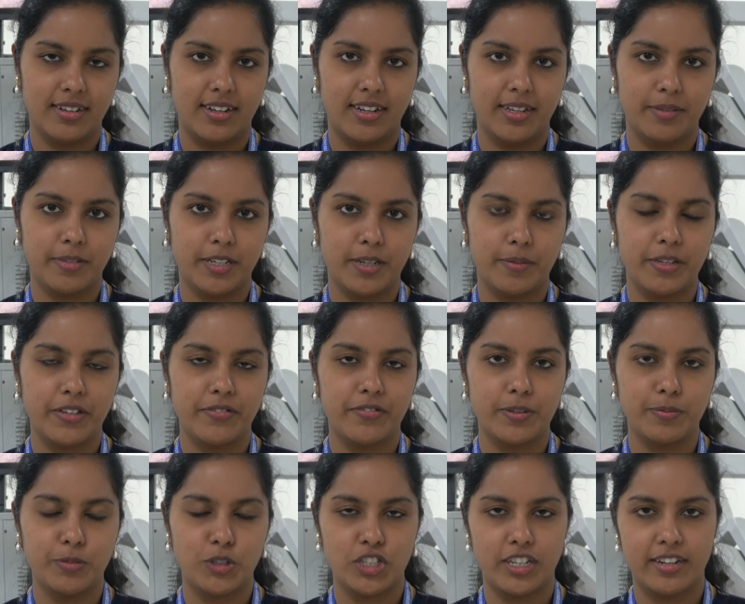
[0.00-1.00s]
I am coming
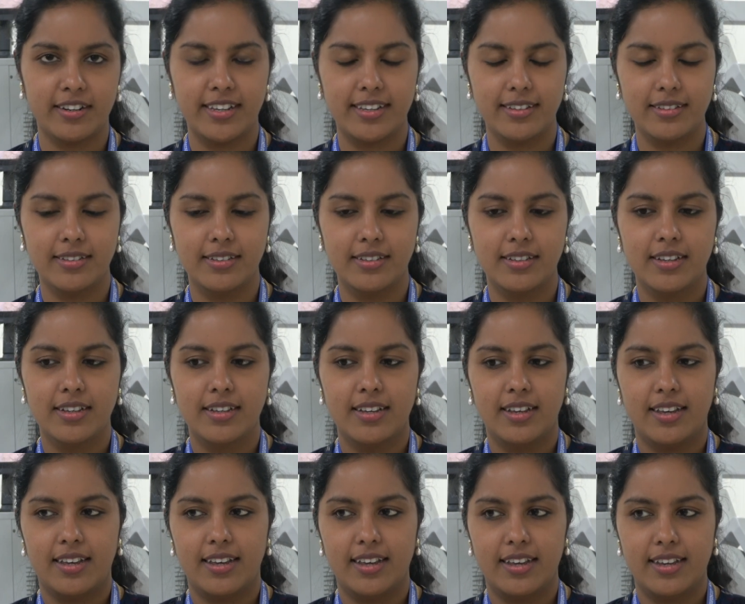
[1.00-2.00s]
from Chennai,
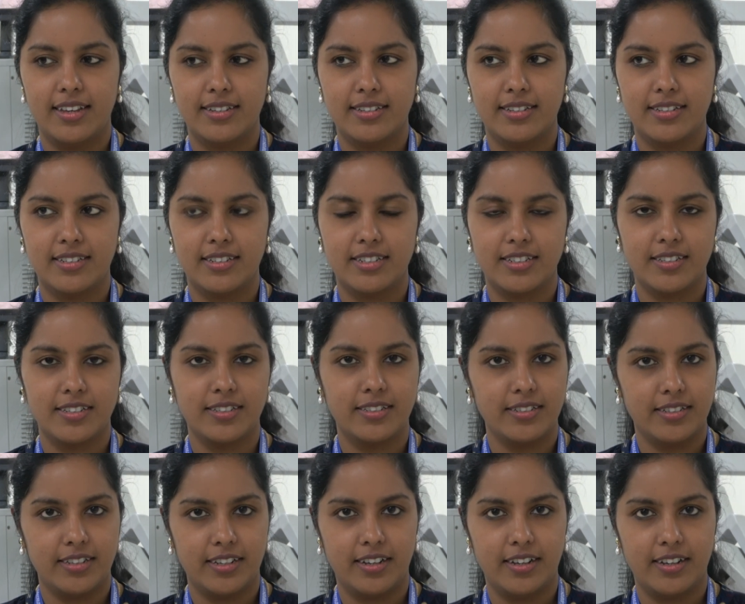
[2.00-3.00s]
and
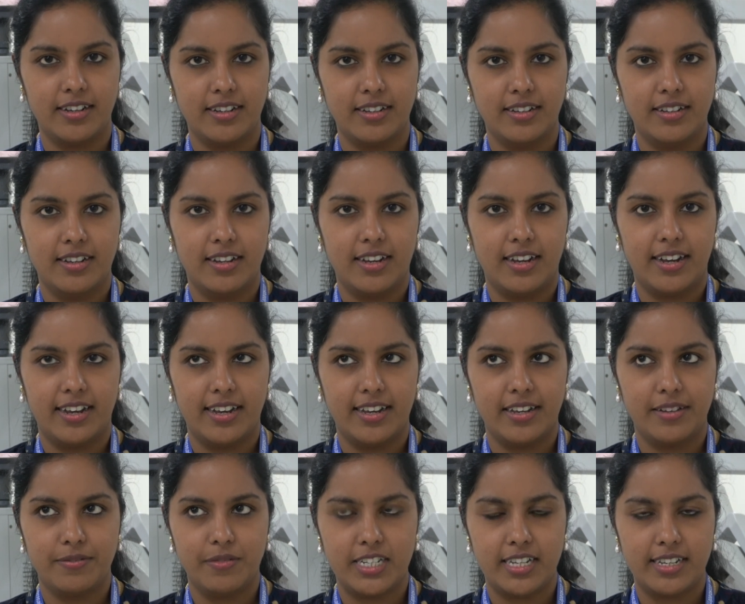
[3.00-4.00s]
uh,
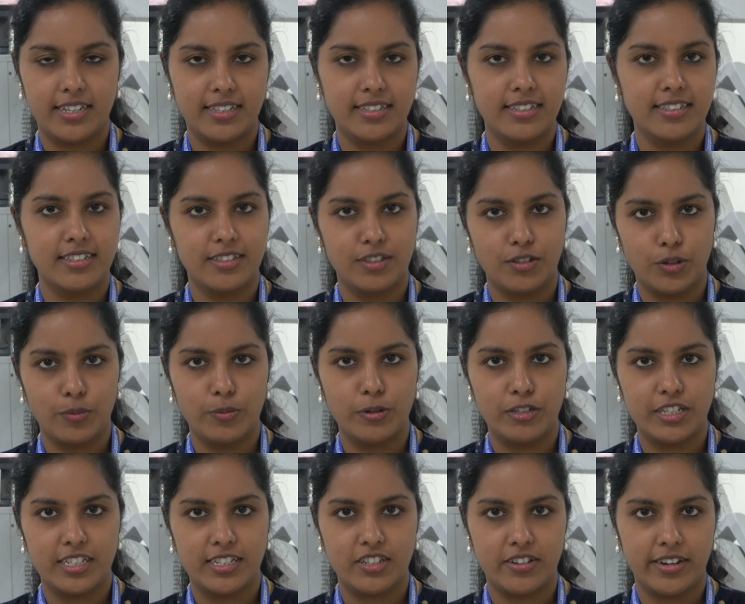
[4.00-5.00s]
I have taken a
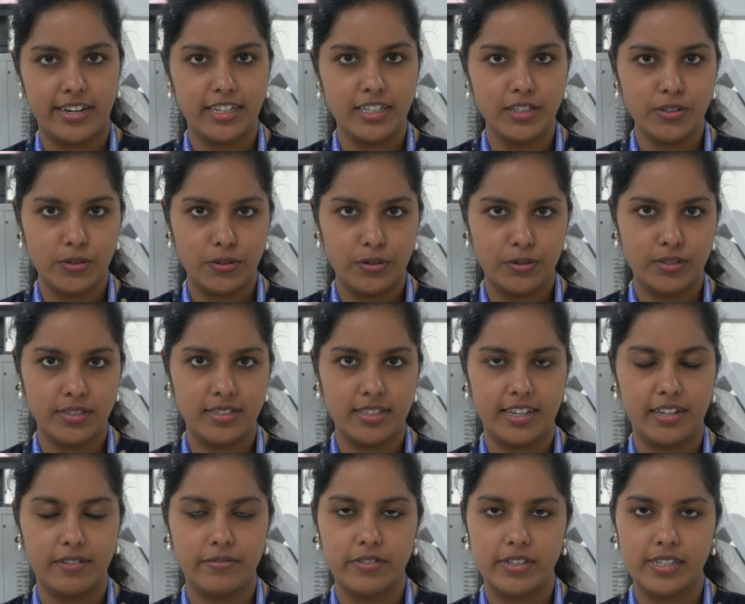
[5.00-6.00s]
robotic training course
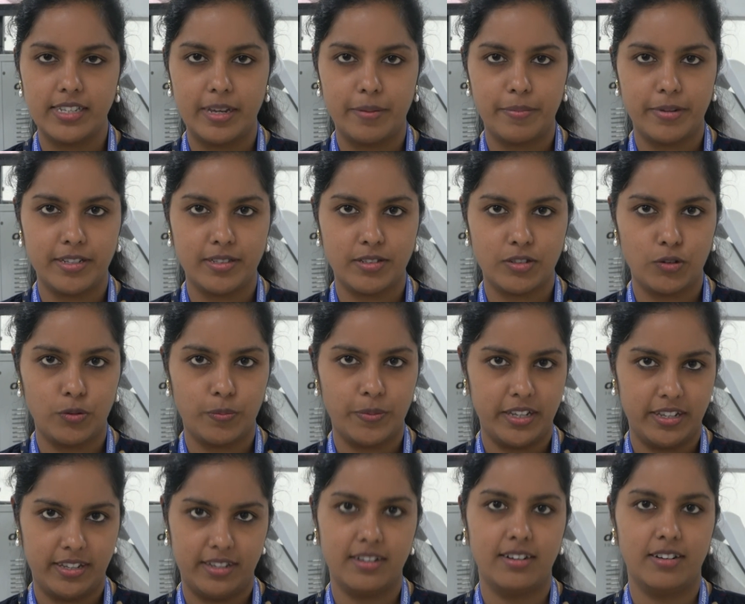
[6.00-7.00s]
in World
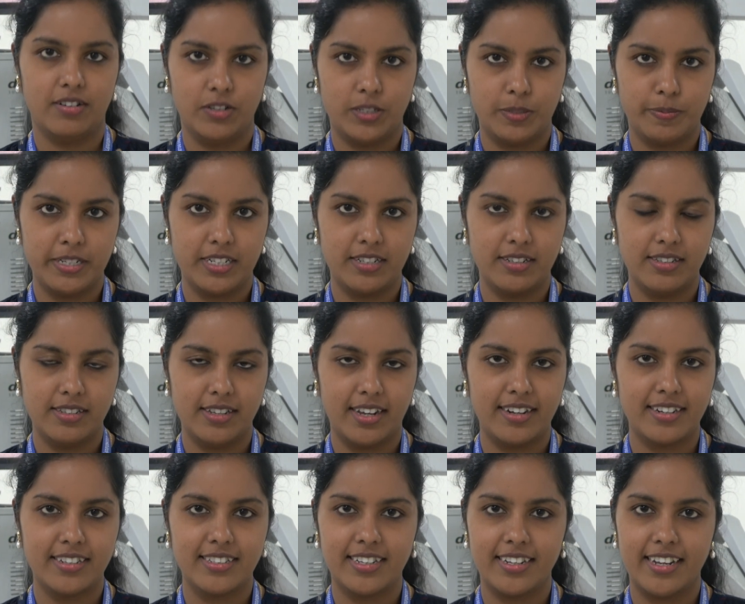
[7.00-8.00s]
Laparoscopy Hospital
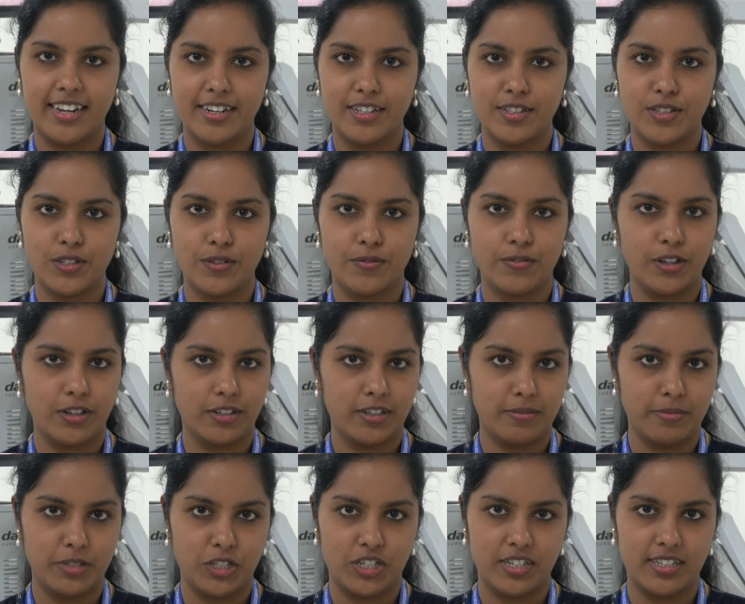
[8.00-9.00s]
under the guidance of
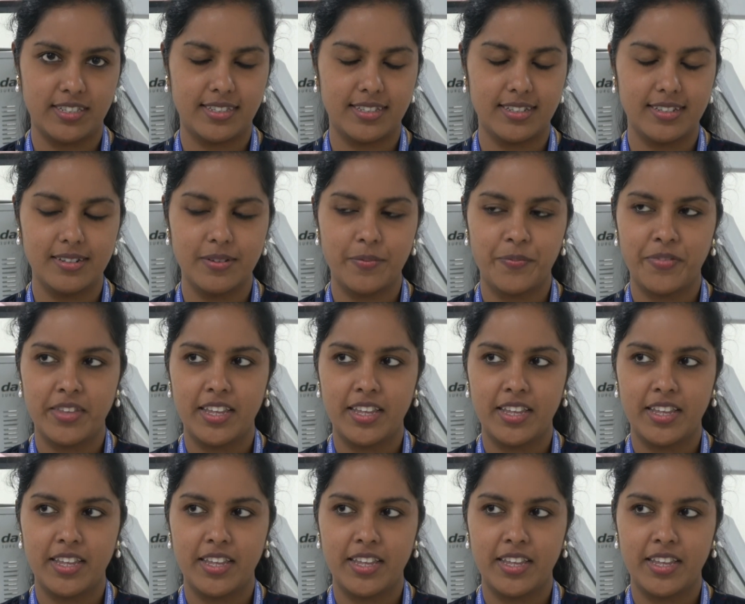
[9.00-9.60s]
Doctor Mishra sir.